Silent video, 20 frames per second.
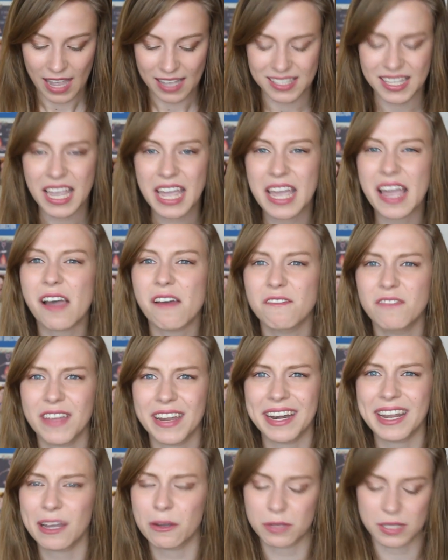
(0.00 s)
It's like
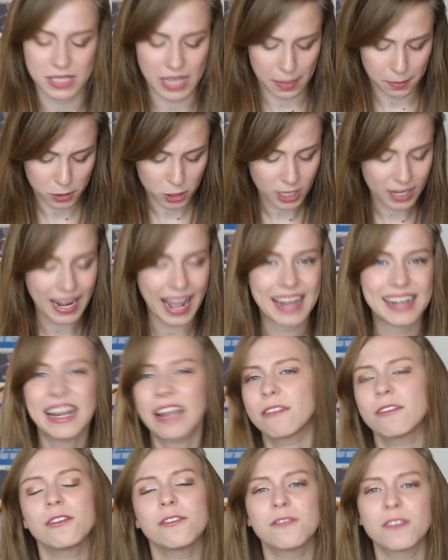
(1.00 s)
videoception. I
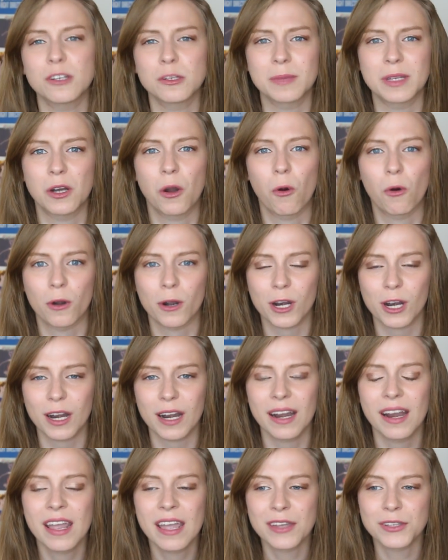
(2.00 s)
never film in
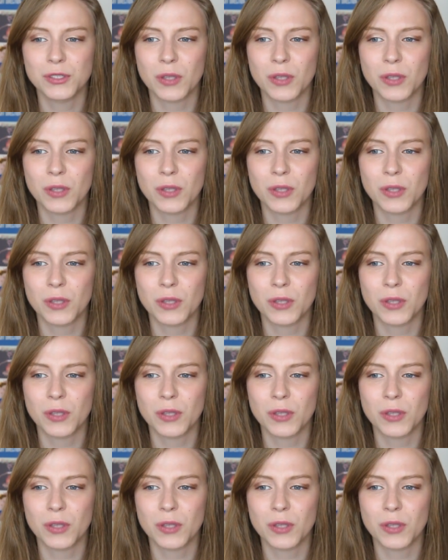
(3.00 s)
order,